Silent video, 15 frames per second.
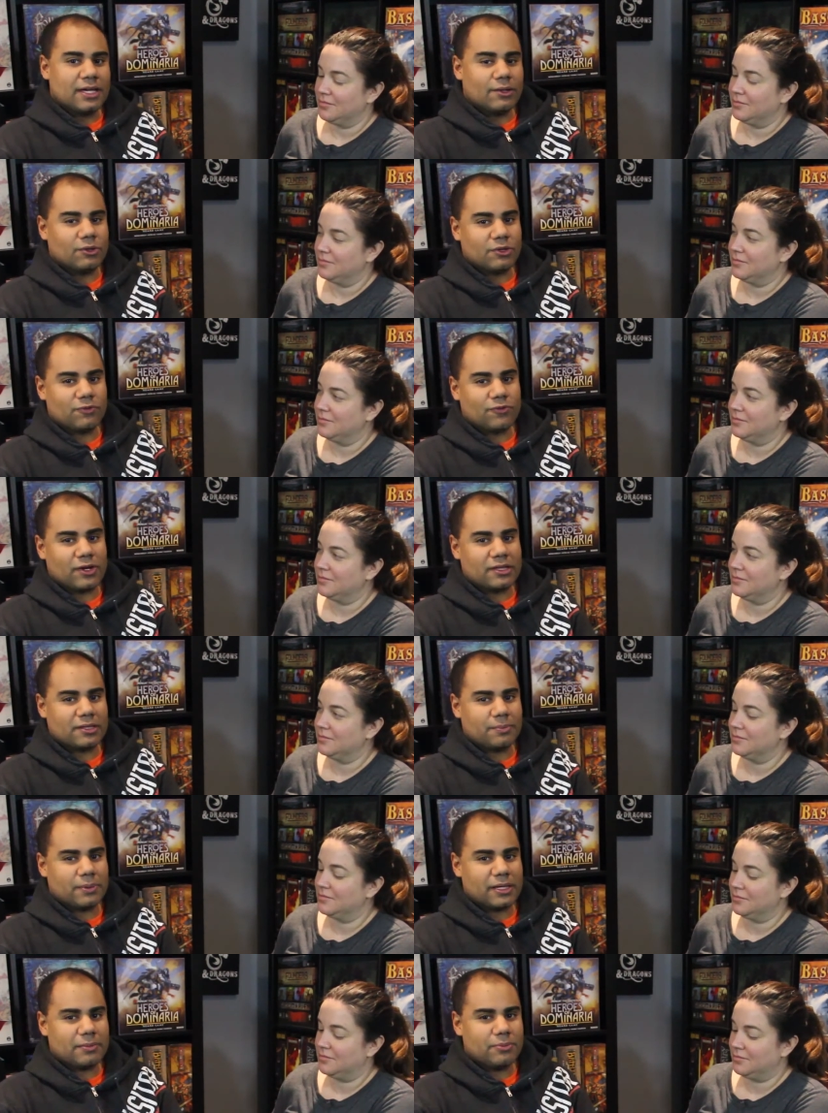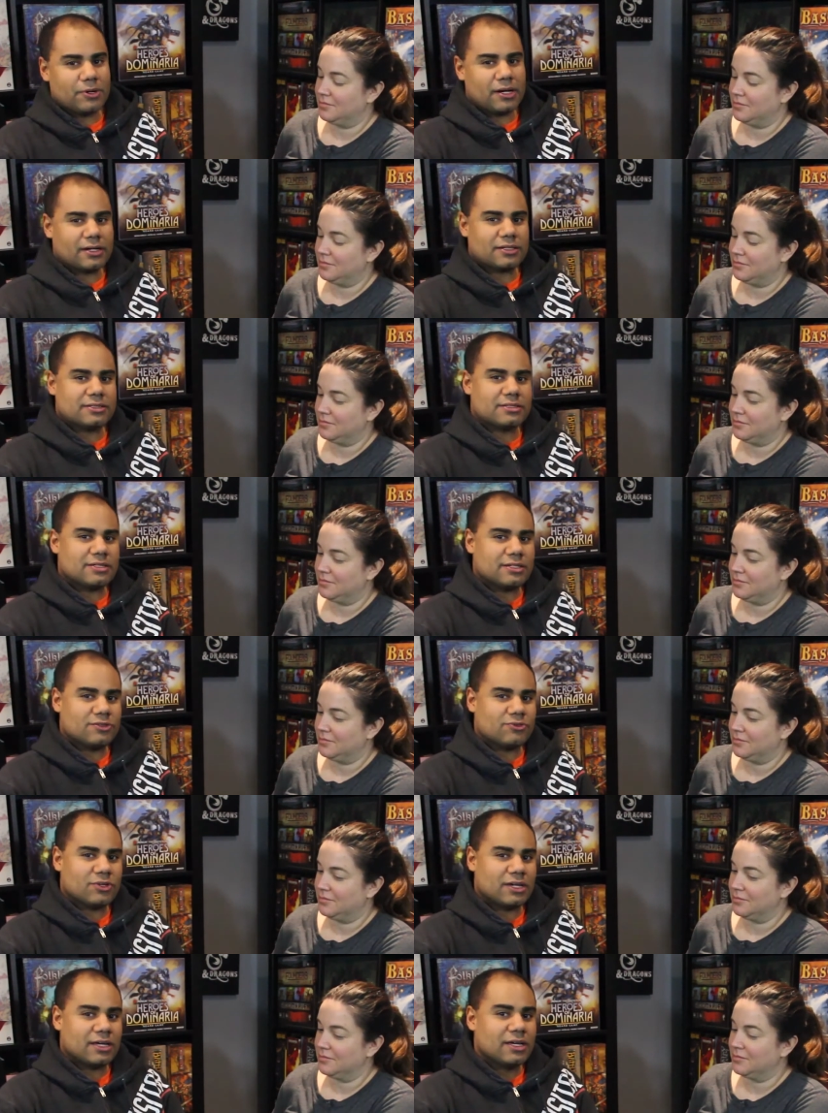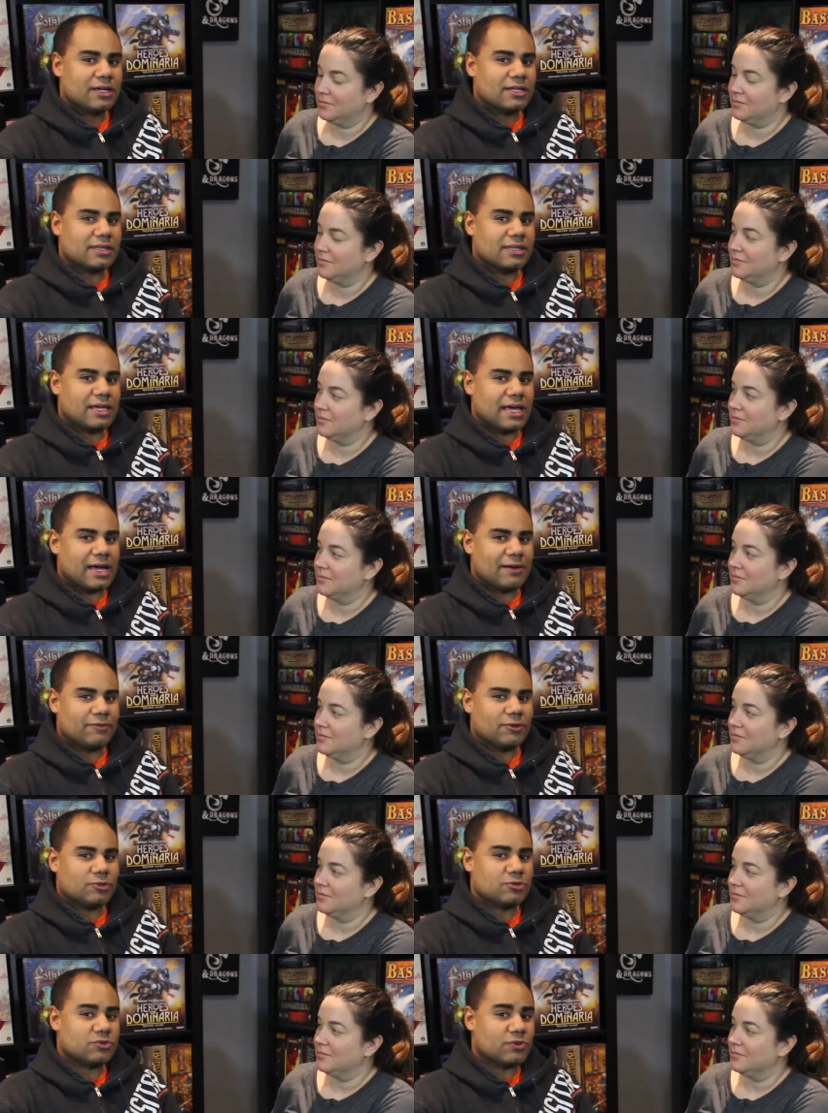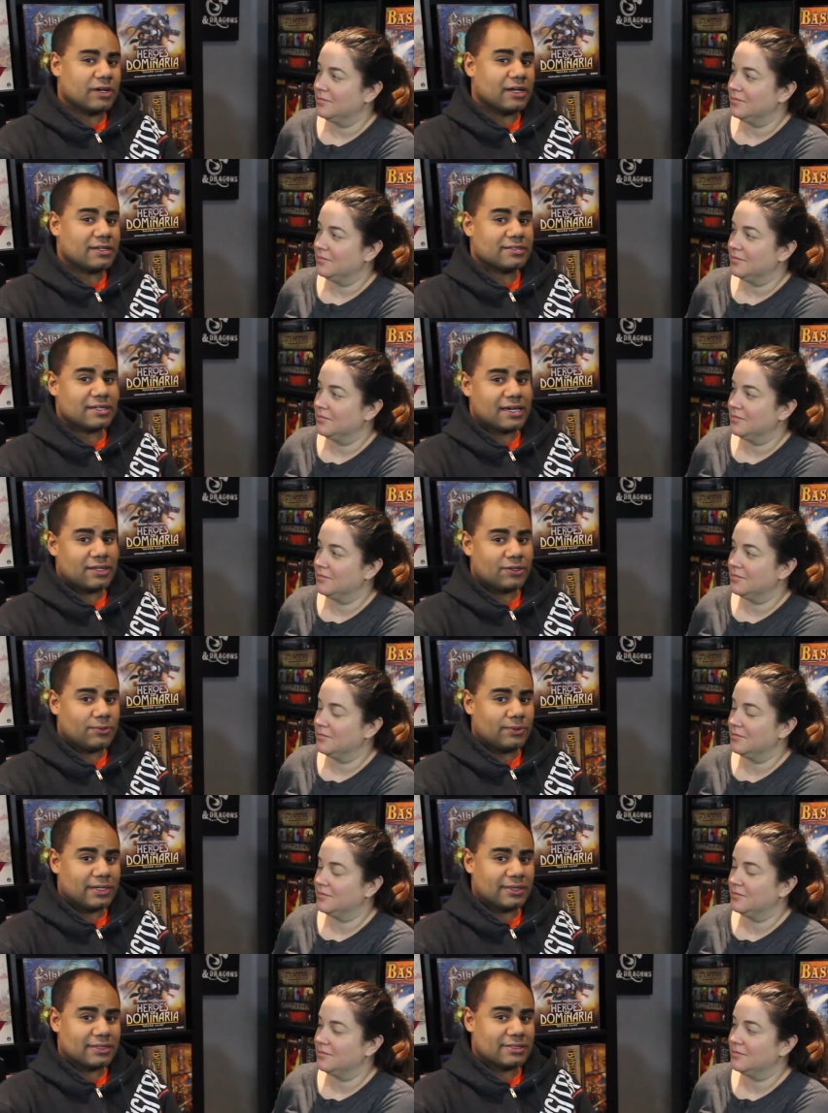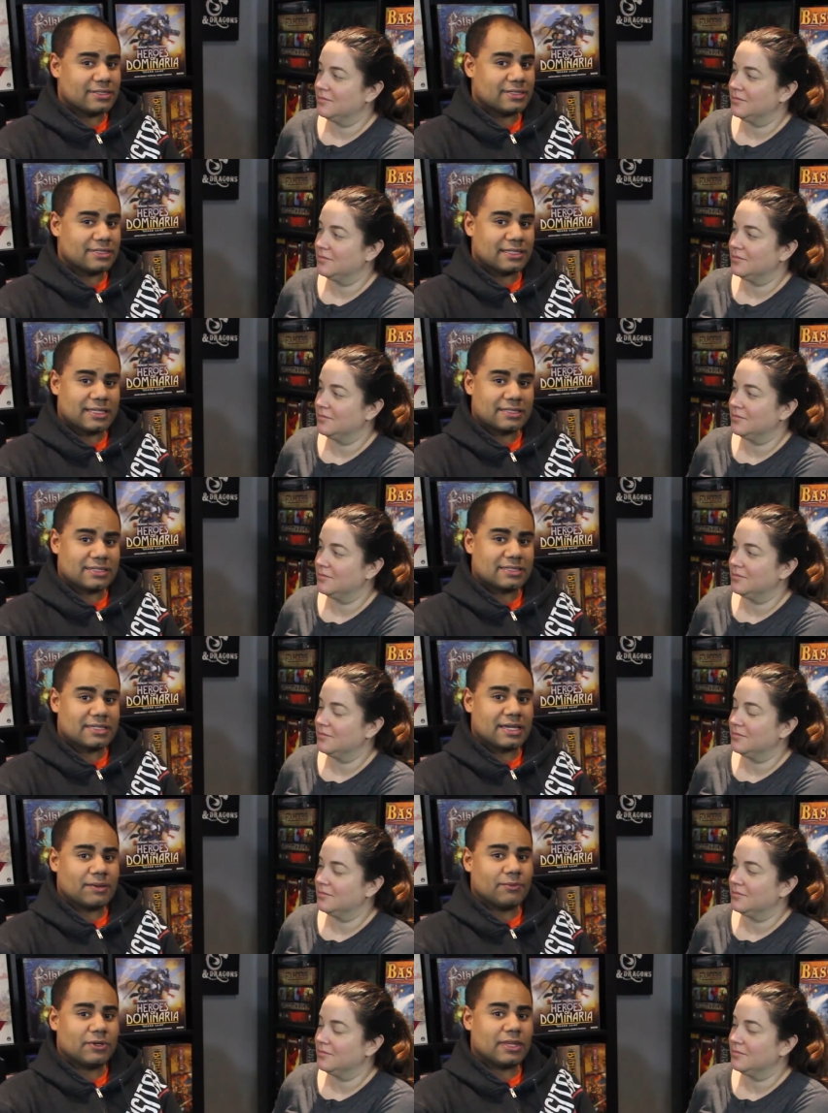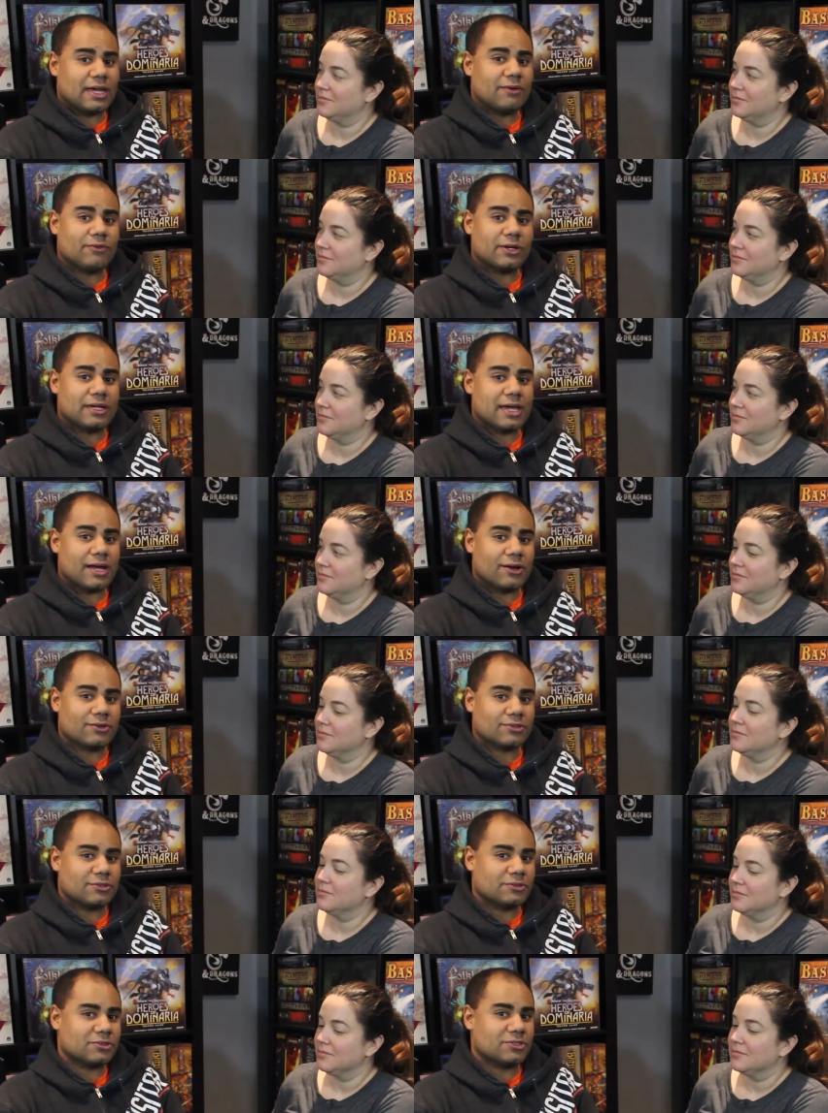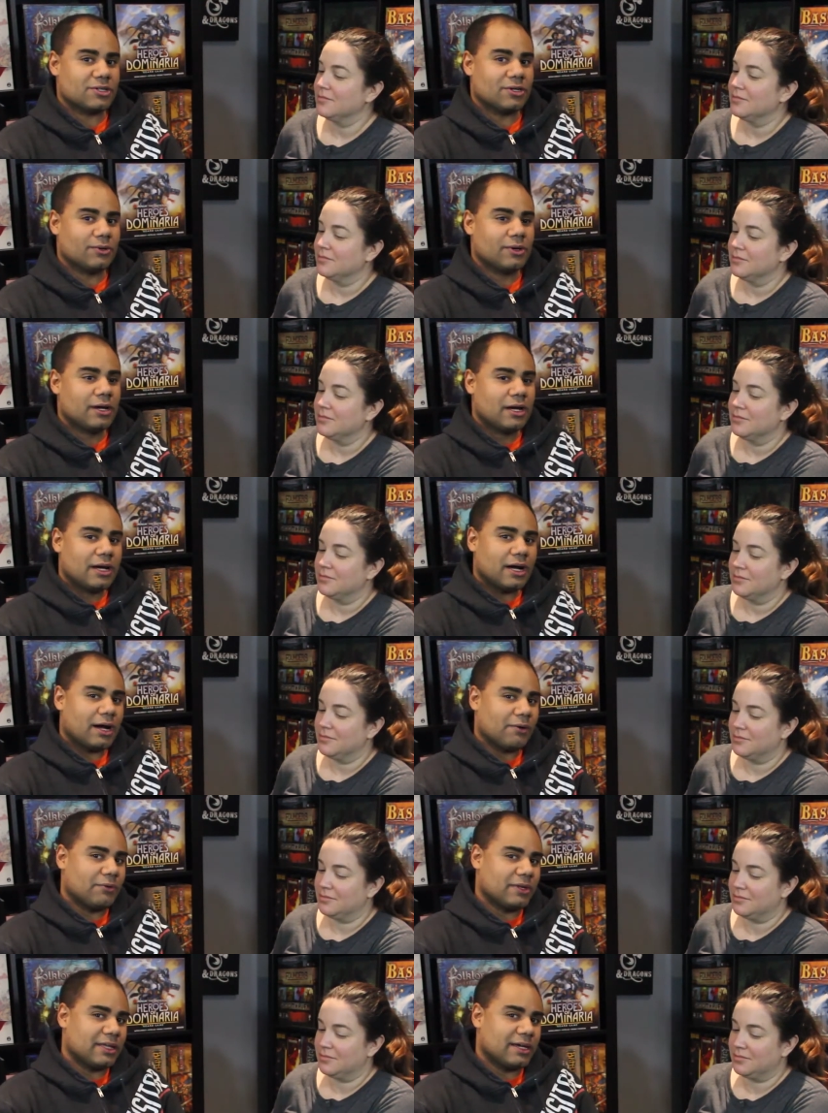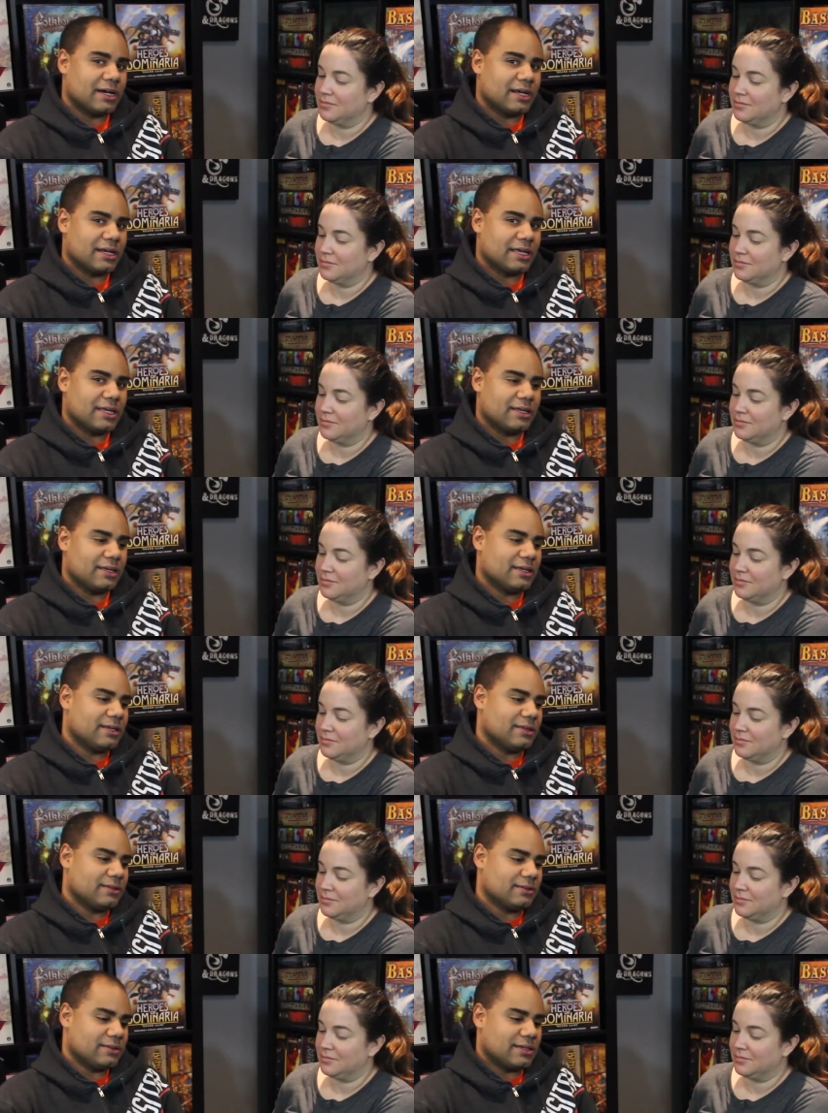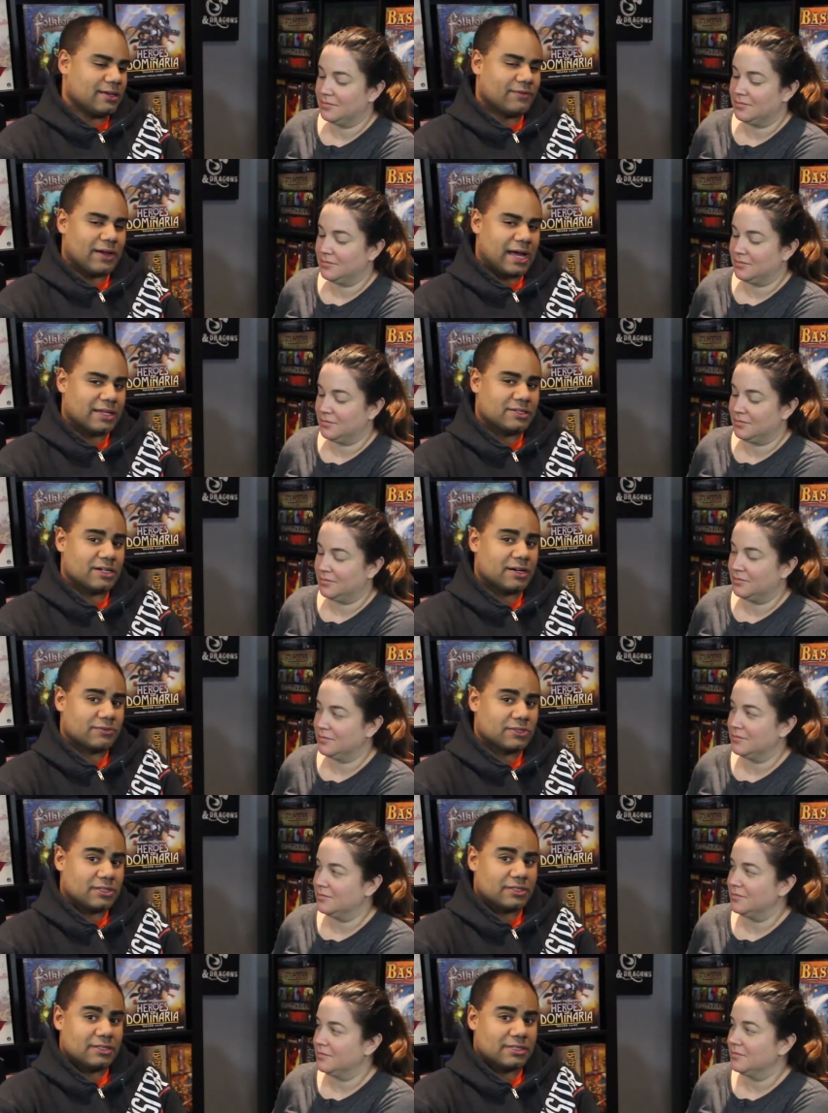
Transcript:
Speaker 1: It was fun to play Brok and Sindri. They have their strengths and their weaknesses, and that's the same with every character. So I really got to give hats off to the